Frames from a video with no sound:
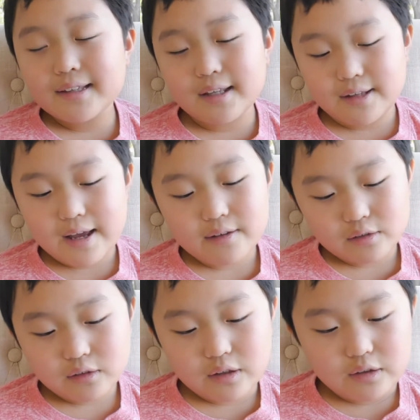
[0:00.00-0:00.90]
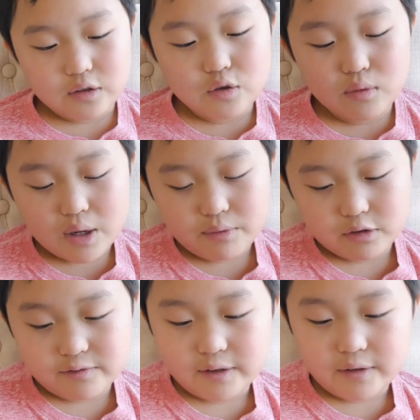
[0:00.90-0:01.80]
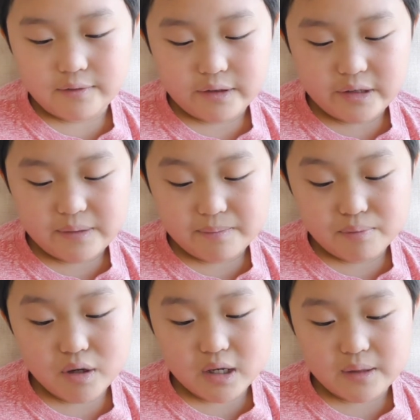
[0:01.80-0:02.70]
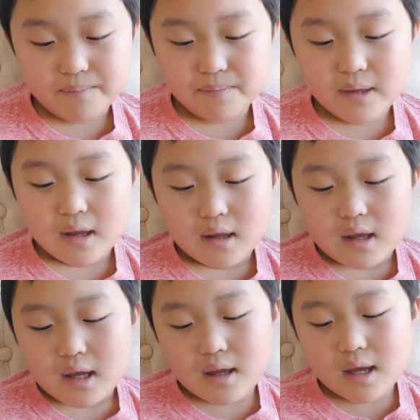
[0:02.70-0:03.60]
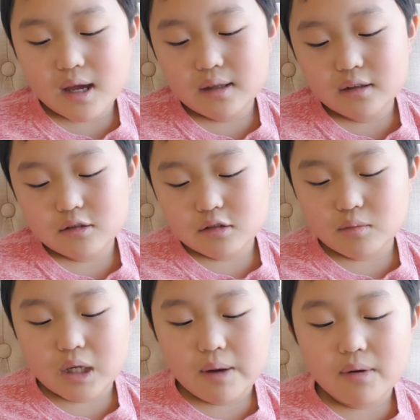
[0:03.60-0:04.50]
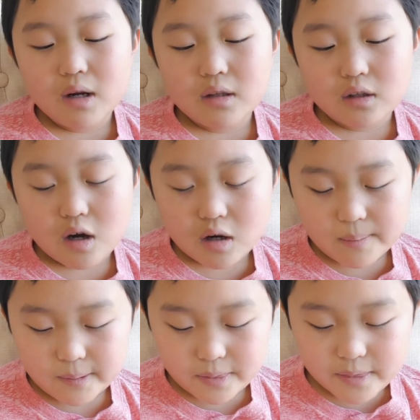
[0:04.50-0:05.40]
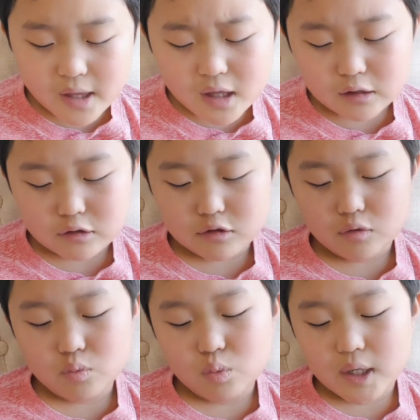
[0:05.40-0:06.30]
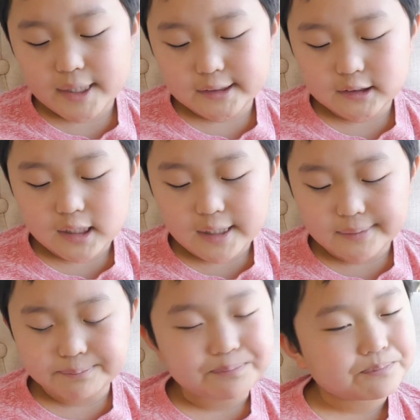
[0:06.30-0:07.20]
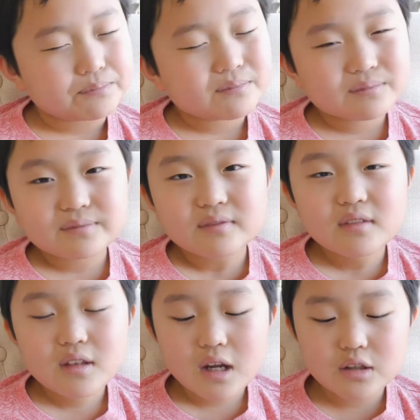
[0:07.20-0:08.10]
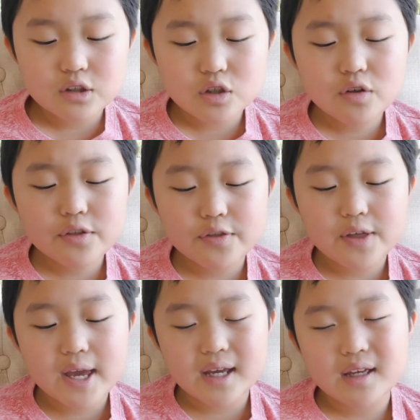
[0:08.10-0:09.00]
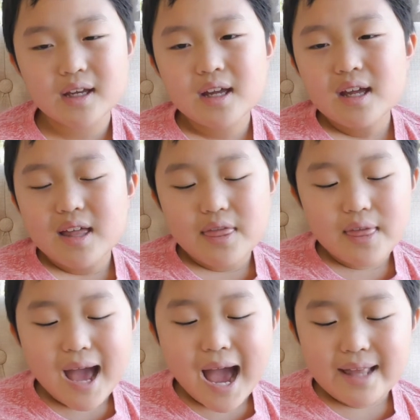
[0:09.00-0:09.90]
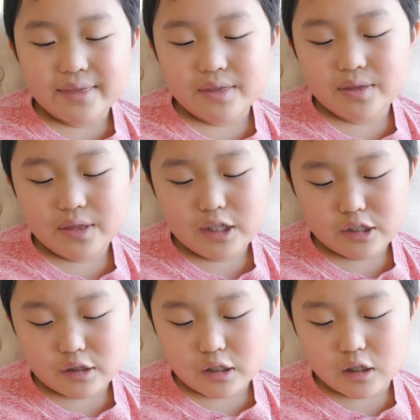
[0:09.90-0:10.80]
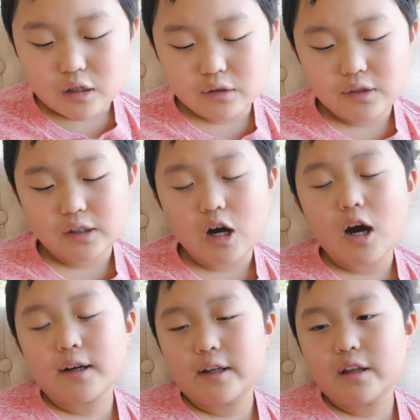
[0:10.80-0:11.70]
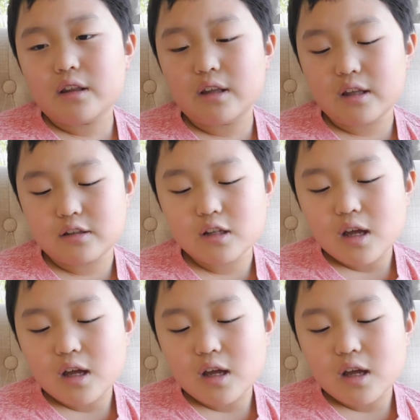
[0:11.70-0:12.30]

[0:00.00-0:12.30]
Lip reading: it that the Nuwa was very, very pretty. And so what I wanted to talk about this was, do you think that the goddess, this,